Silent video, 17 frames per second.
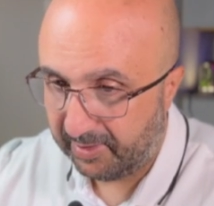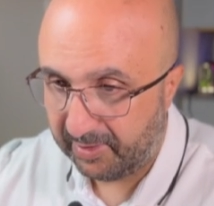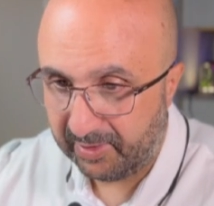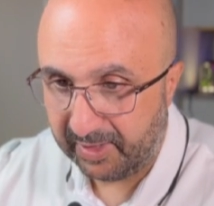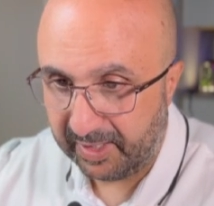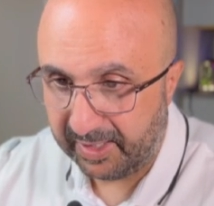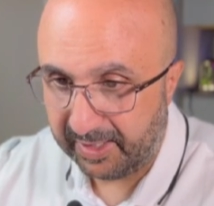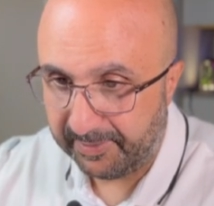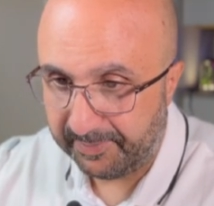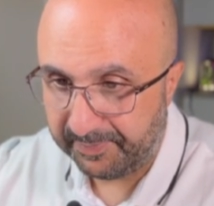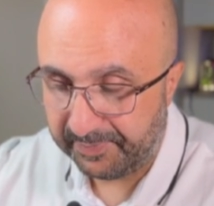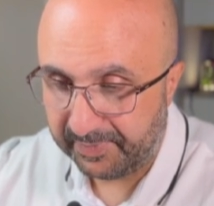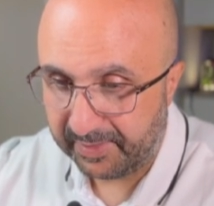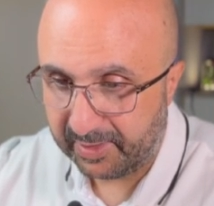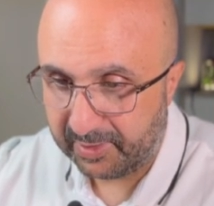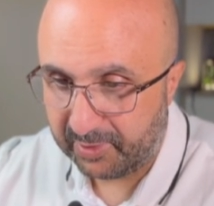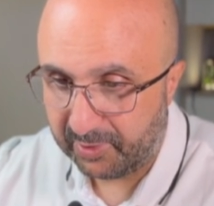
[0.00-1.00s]
data.
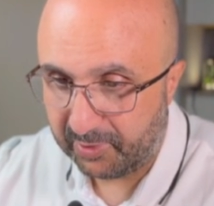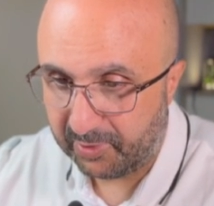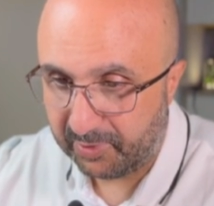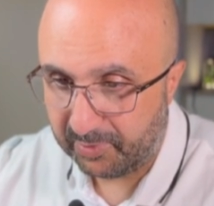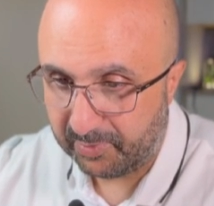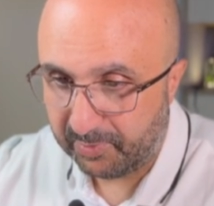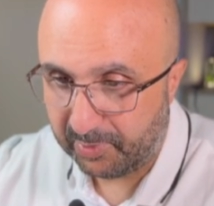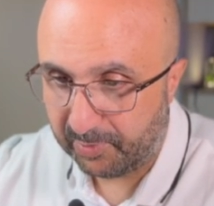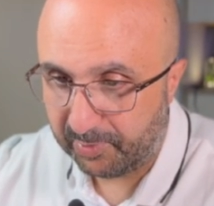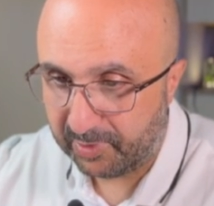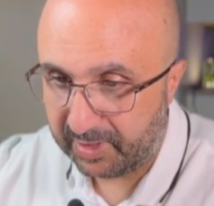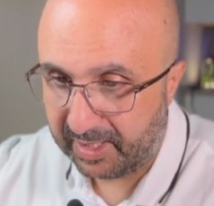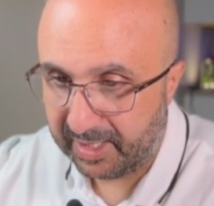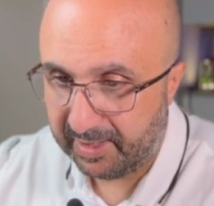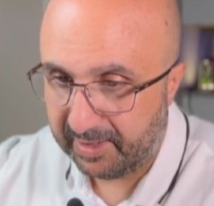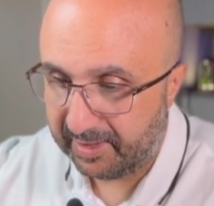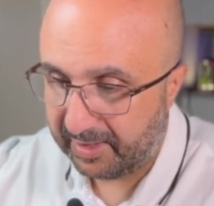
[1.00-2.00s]
So
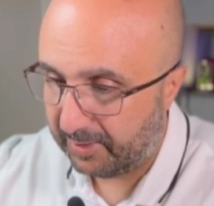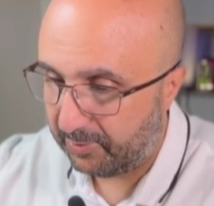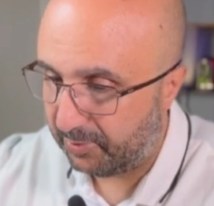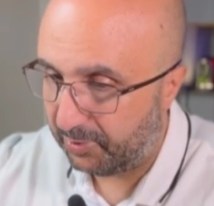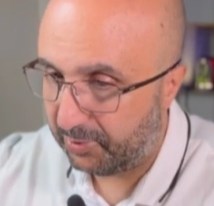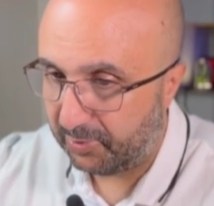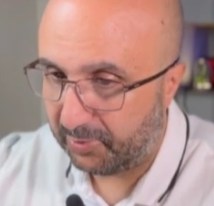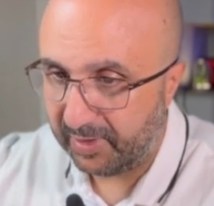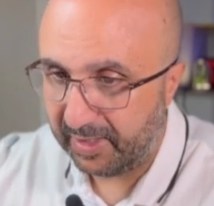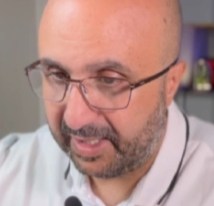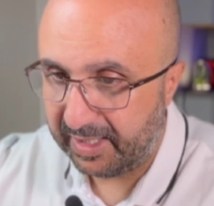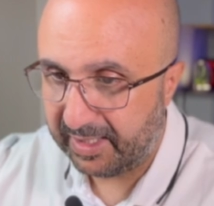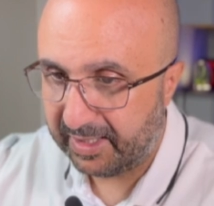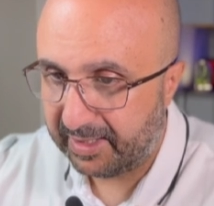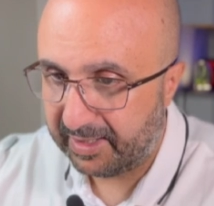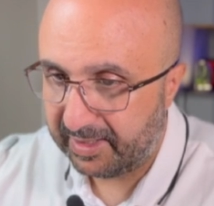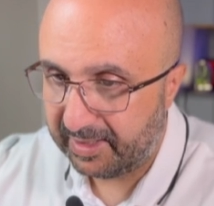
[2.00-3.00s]
purposely, I will do
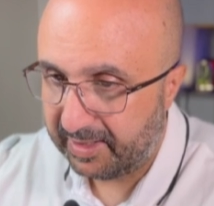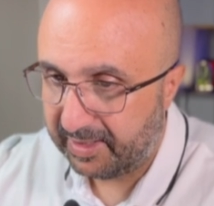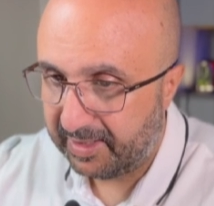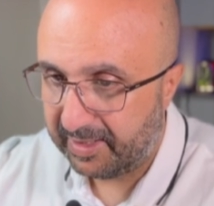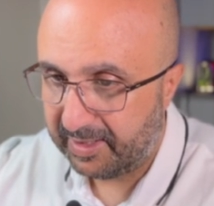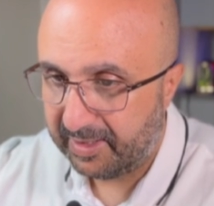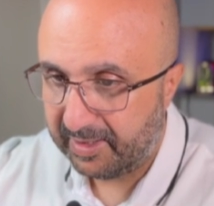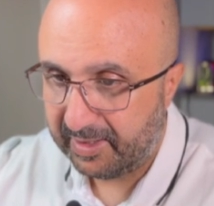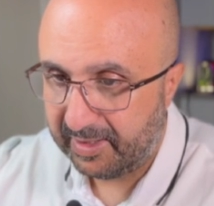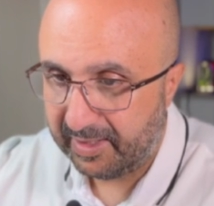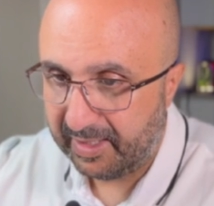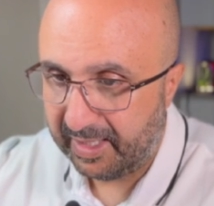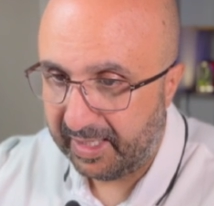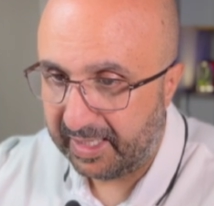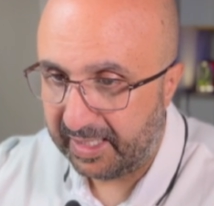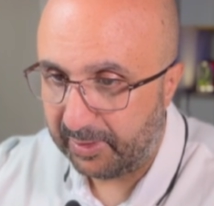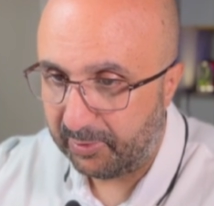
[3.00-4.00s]
that.
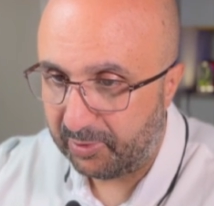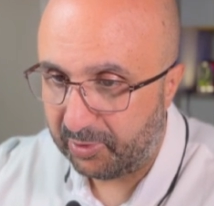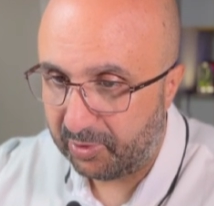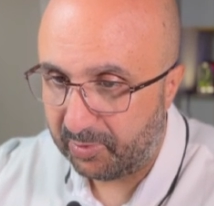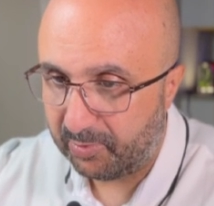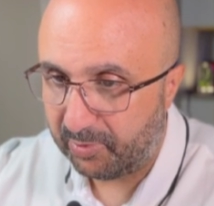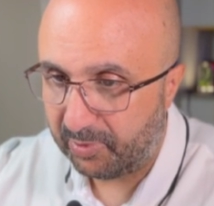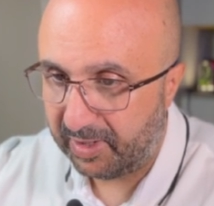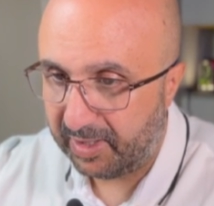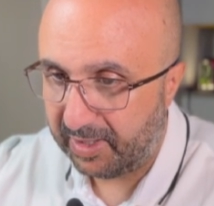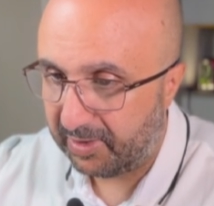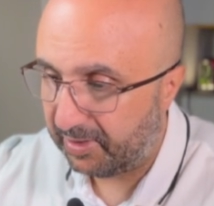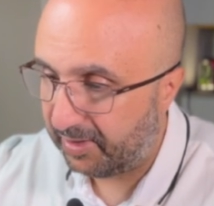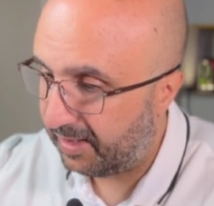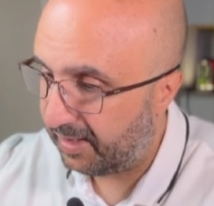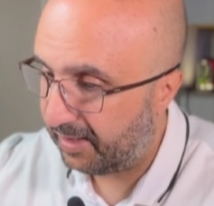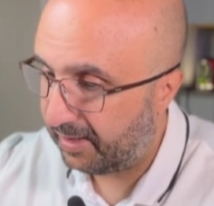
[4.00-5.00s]
And I will just put here
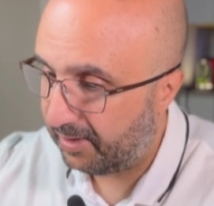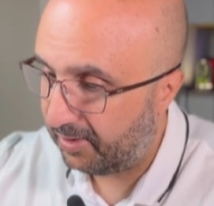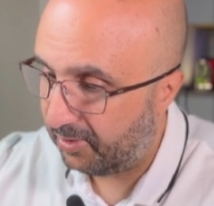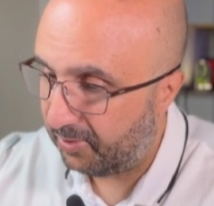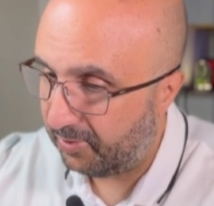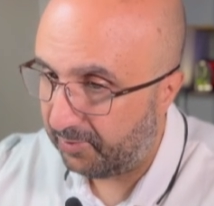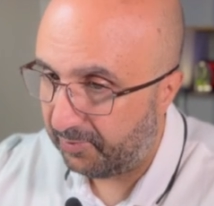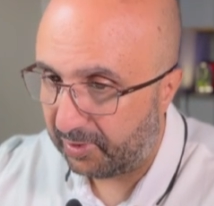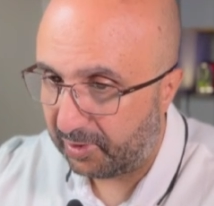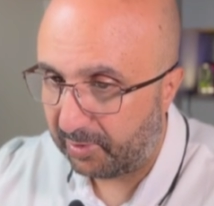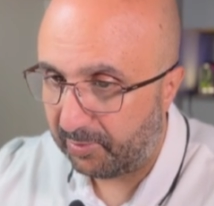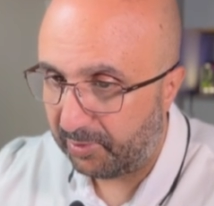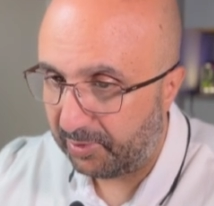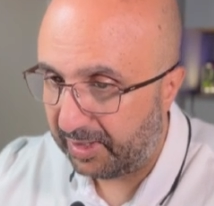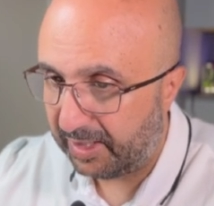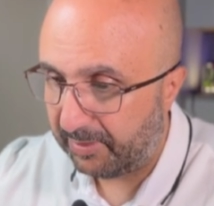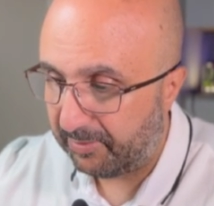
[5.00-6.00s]
that the
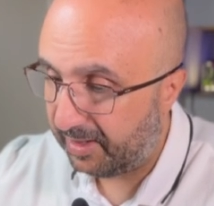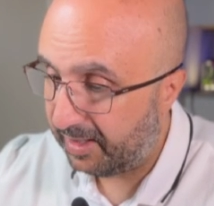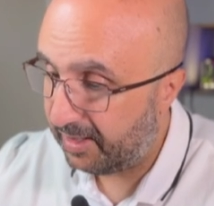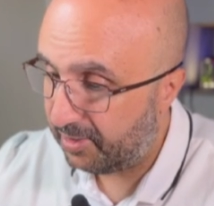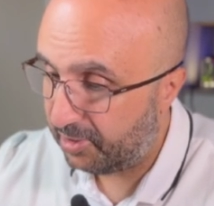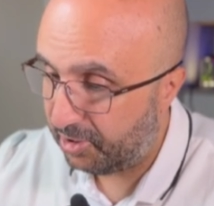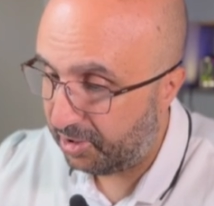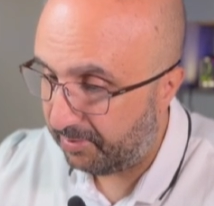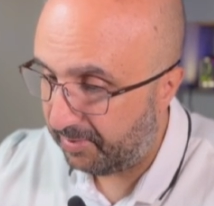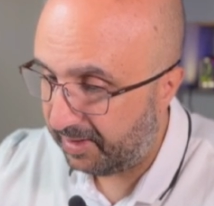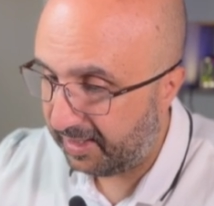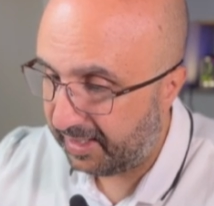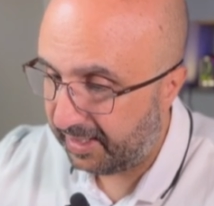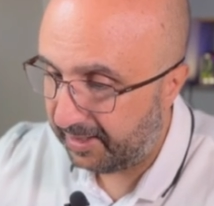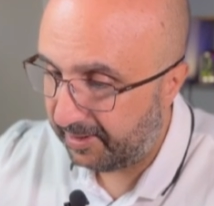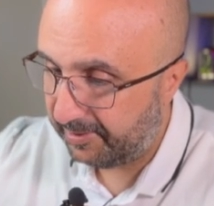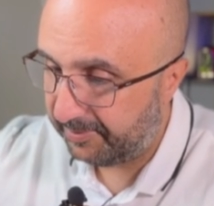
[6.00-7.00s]
variable name is Jimmy
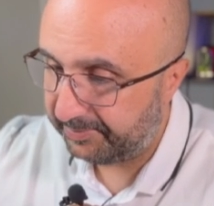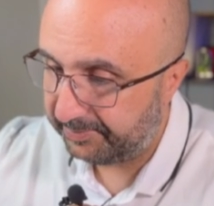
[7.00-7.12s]
again.